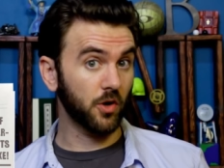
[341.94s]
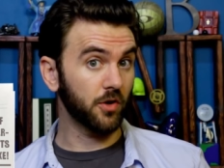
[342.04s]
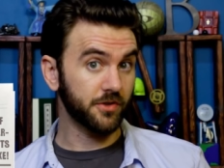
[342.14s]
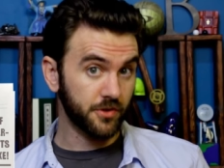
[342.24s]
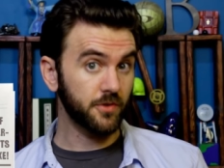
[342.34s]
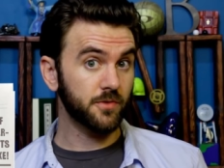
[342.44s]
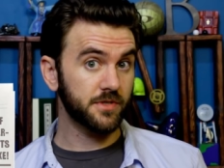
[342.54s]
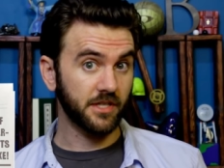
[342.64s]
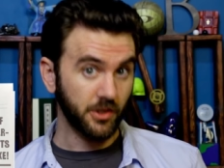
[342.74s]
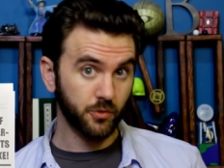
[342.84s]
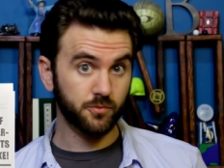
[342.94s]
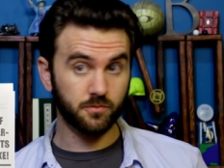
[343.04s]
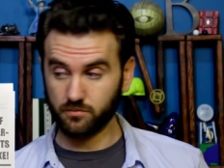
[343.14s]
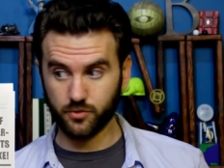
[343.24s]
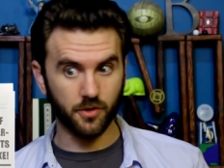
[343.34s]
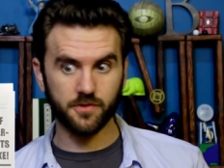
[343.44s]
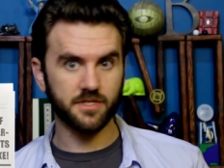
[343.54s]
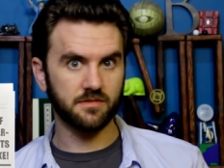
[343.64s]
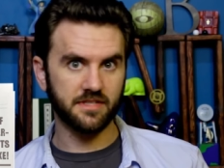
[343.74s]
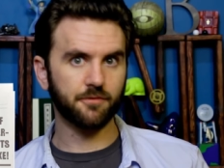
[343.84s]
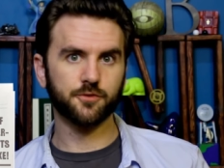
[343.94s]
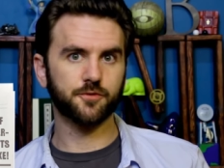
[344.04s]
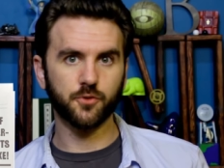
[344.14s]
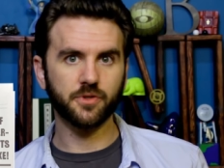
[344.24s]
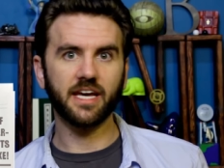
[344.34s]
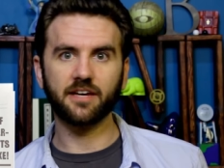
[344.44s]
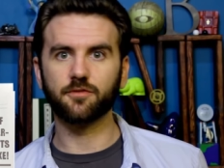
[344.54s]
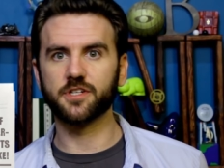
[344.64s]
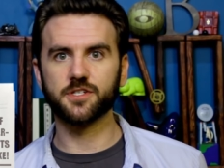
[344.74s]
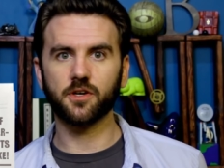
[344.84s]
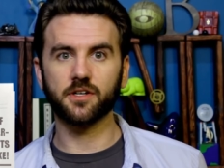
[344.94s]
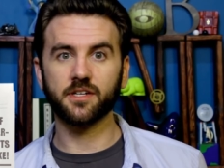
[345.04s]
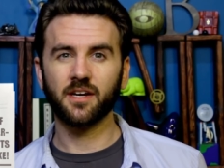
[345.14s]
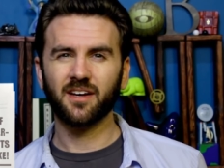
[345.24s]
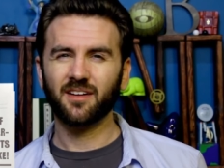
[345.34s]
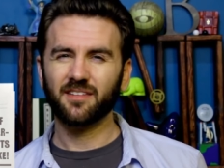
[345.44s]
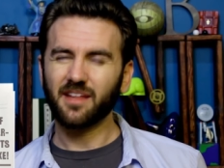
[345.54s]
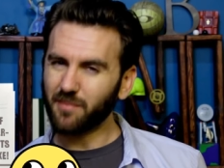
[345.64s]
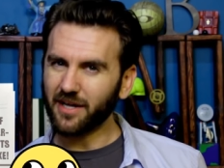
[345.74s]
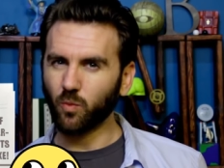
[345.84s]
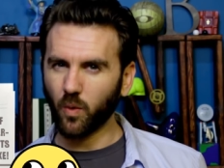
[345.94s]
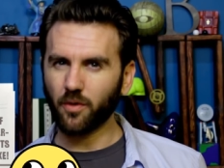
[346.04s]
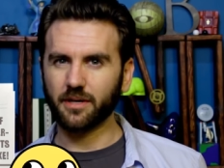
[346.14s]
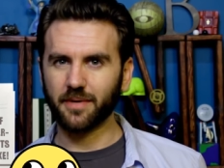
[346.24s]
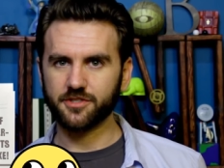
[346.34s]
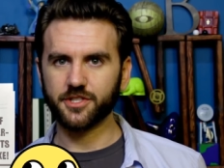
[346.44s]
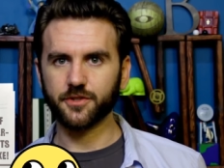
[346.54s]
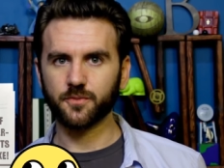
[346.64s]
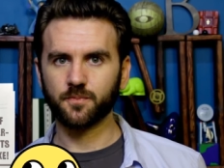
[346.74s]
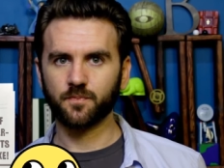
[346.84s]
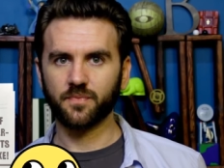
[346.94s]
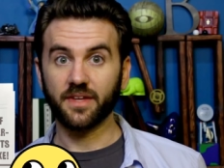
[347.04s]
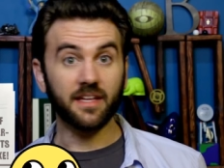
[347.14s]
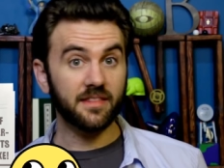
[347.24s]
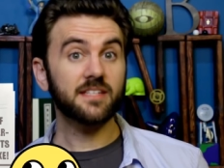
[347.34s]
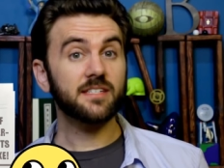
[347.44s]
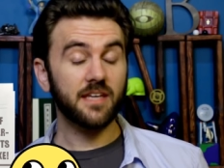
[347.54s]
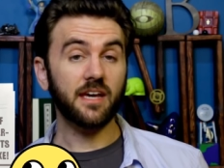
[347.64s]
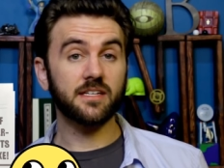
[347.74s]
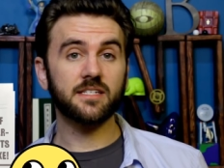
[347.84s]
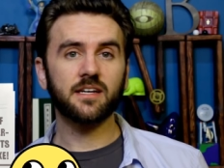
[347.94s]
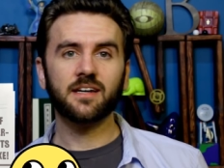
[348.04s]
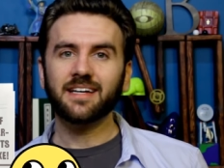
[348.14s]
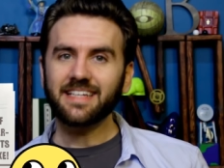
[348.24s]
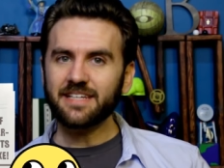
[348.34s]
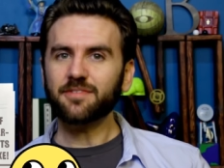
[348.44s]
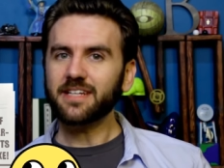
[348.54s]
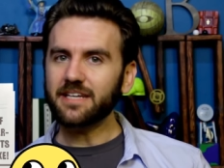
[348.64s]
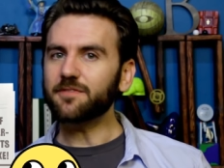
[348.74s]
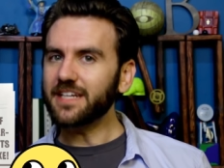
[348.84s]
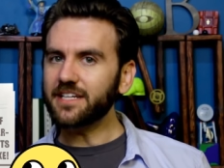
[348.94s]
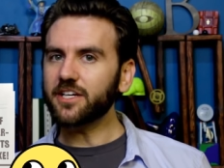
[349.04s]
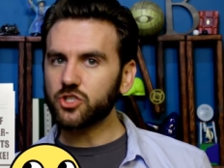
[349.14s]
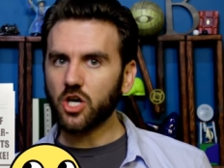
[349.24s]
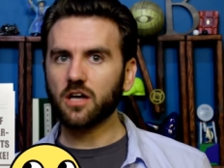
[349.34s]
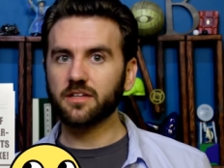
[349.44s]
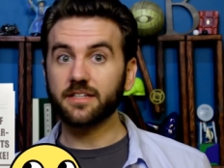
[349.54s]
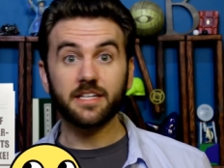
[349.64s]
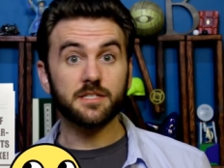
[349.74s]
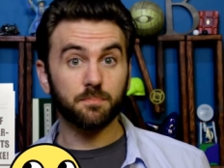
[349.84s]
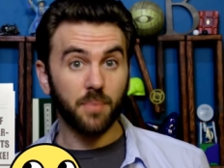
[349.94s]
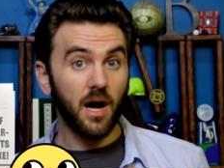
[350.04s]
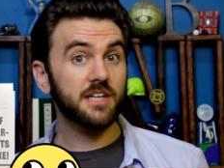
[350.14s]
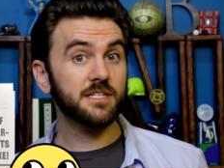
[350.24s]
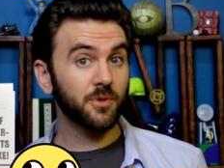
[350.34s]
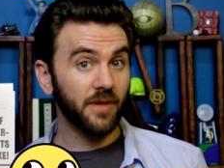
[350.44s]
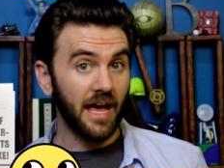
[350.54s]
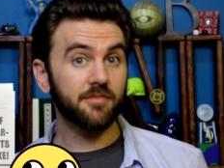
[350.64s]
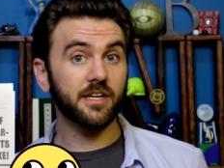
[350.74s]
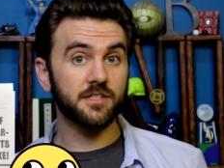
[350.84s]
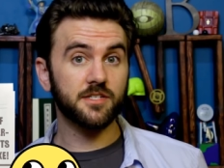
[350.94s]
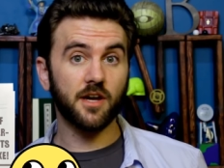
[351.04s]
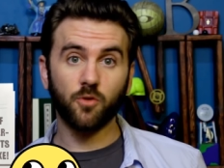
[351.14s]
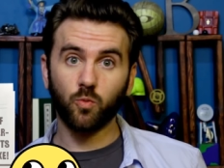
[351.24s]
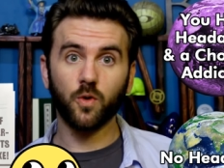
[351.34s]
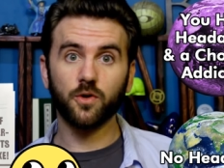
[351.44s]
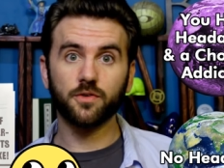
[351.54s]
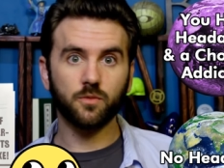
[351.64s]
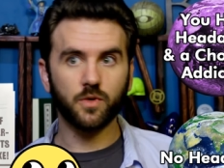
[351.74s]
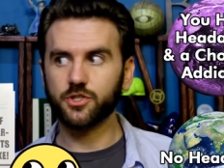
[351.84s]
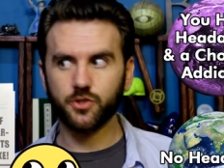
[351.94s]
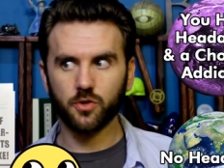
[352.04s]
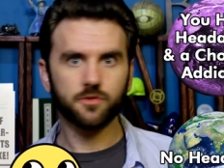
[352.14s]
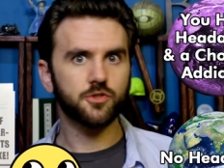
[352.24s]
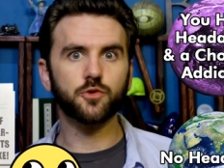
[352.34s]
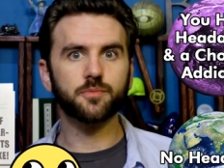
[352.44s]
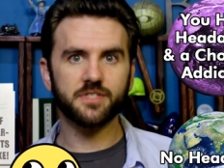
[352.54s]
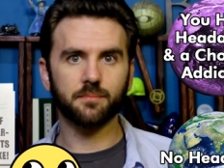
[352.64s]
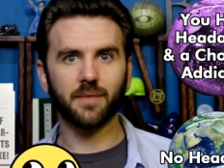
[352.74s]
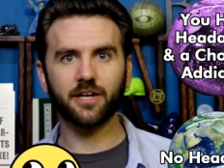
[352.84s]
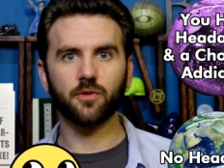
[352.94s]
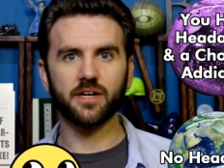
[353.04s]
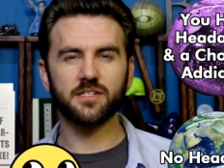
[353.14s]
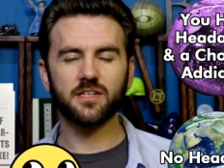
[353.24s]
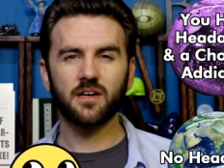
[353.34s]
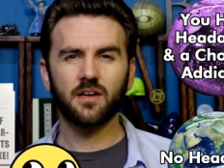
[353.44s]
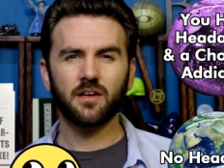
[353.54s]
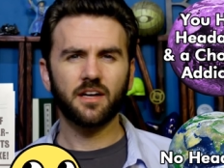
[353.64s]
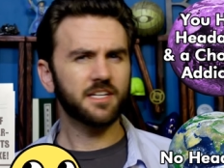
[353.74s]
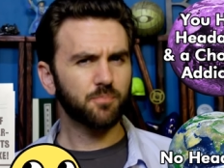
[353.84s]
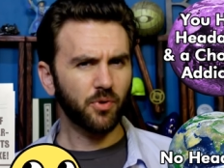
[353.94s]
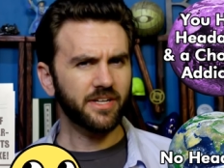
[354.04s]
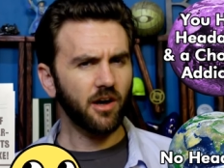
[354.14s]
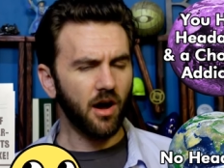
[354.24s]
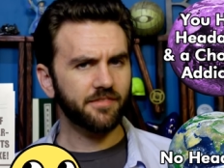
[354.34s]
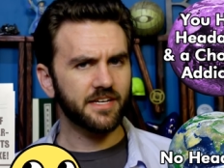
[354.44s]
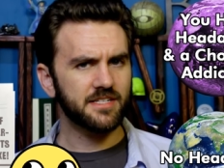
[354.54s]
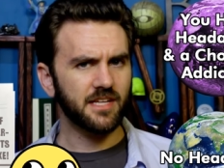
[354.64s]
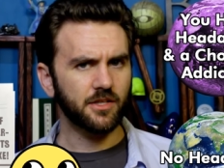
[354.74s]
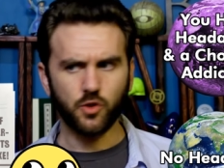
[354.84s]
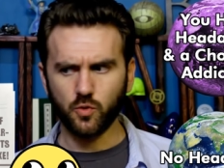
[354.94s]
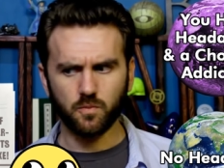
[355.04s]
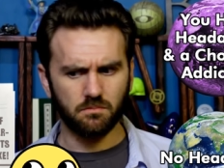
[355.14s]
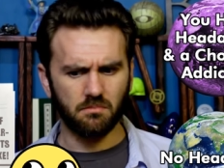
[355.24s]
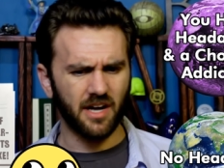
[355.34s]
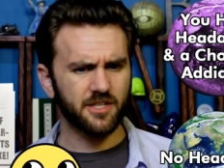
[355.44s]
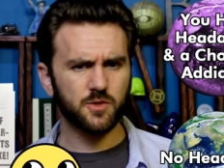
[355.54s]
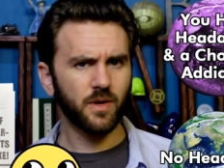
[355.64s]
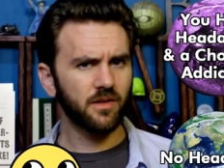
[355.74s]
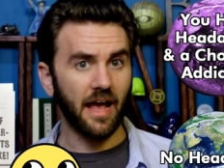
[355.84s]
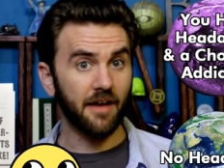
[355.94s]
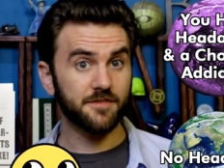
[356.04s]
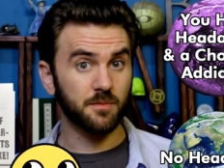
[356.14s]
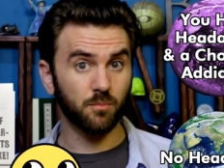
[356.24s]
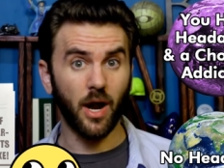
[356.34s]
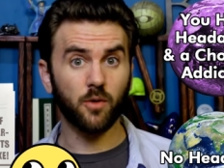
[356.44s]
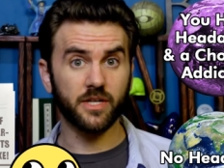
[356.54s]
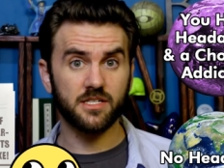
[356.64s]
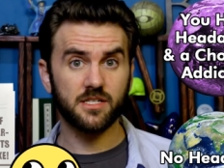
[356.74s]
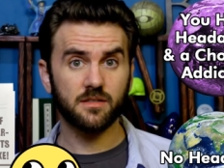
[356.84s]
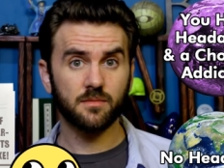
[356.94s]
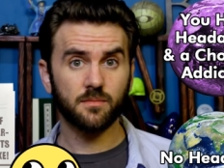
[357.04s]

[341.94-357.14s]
heard news that you'd chosen devil's food cake for dessert, they might worry about you. In this case, even if eating chocolate is possible evidence of a world in which you're doomed to migraines, it's pretty obvious that you might as well have some brownies.